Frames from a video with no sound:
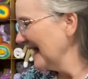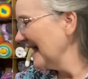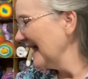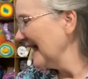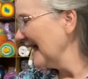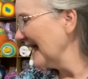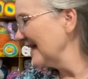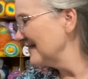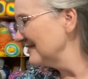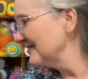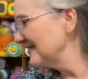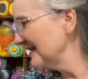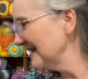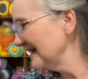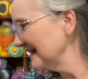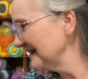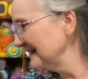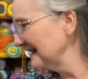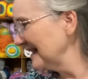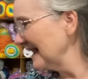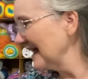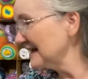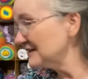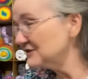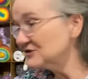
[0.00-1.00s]
And then
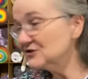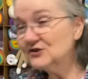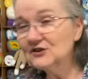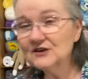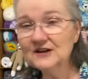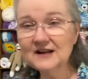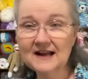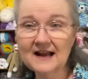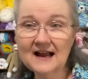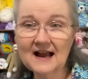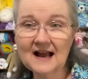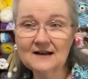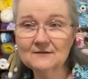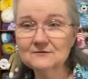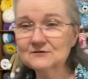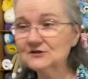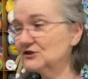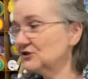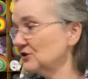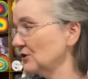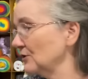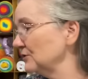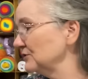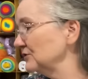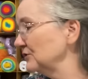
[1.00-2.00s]
yesterday, I was
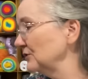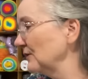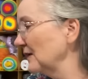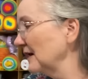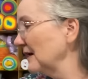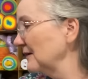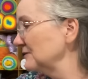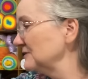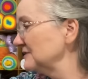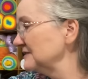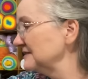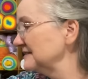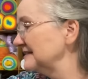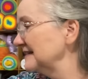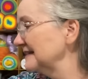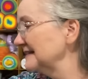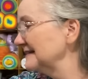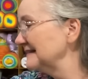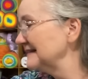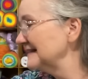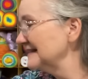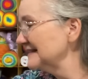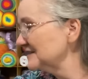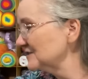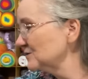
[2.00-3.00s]
showing you, I
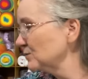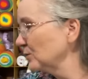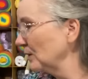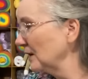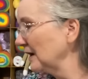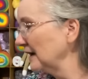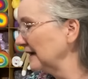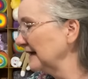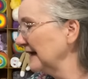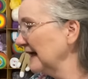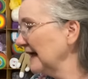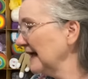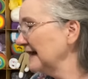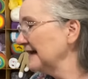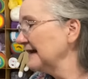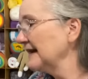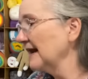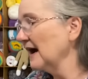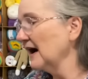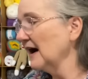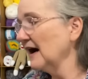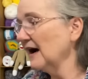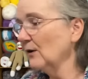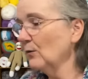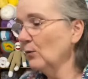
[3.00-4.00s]
did this one.
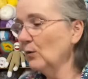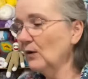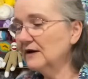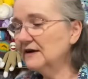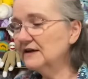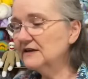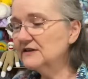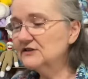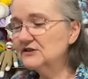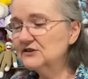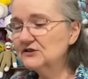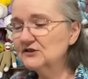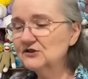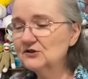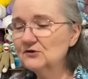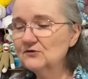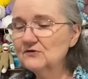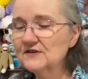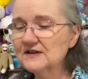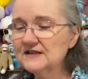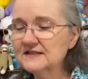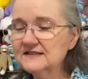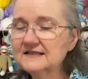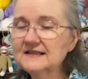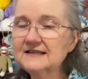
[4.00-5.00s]
Now, I wanted to do
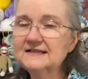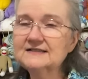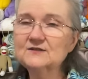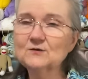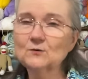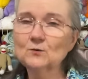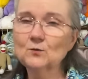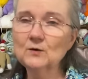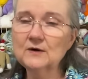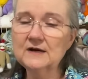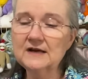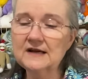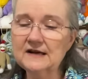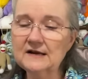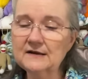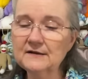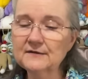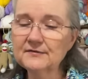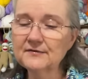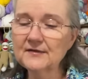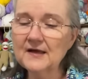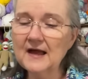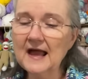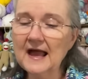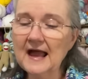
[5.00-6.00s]
this, it's a
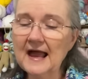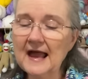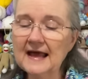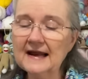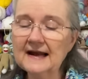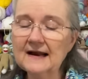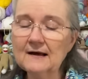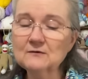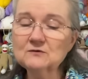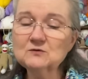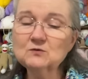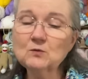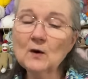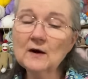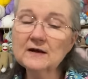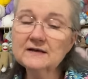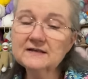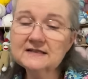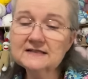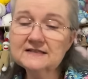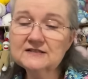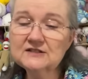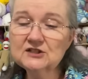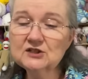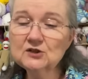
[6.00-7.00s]
wreath, and I was wanting
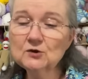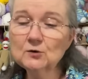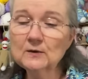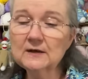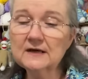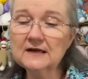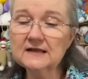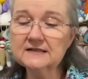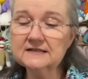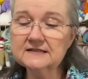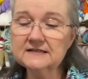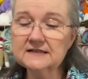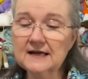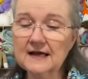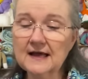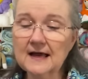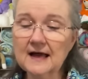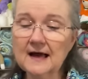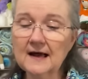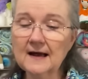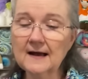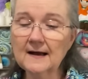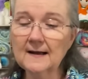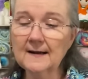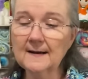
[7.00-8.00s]
to do it
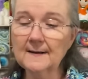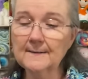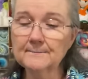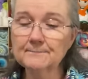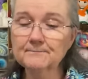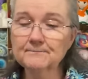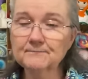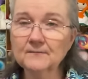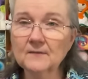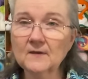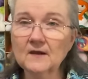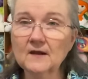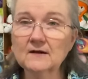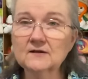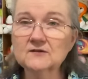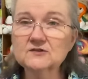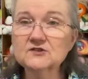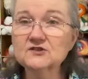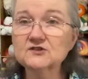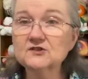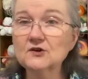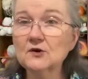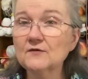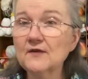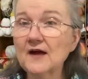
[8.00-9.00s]

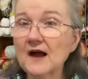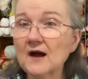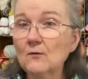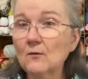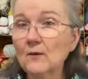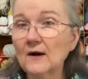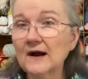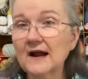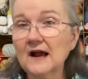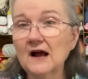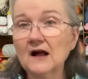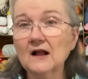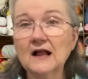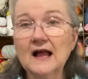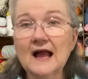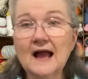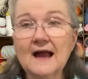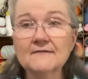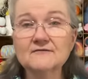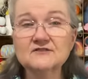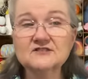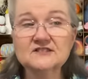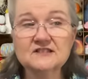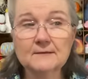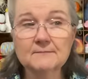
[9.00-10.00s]
so that way I'll
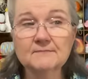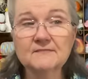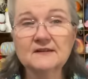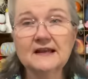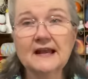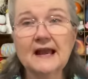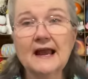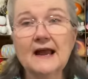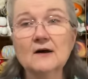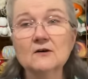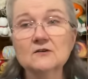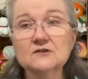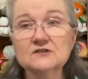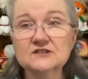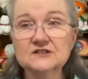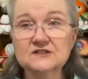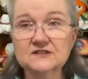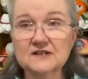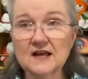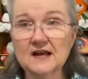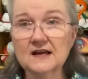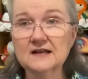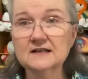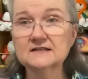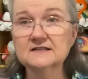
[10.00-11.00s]
have something else
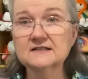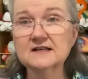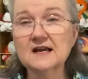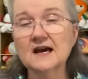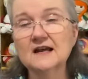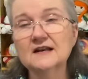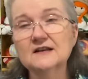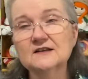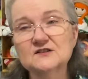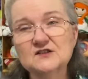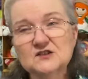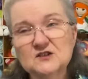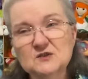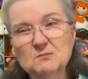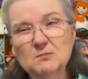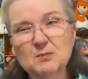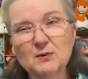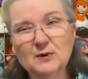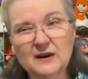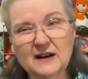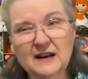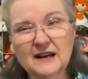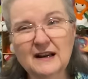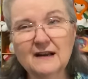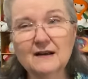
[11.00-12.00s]
that is kind of
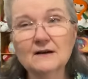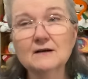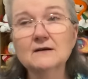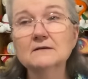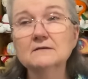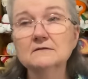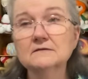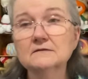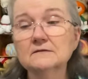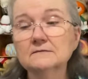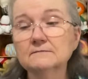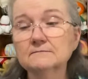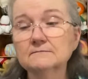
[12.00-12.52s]
spring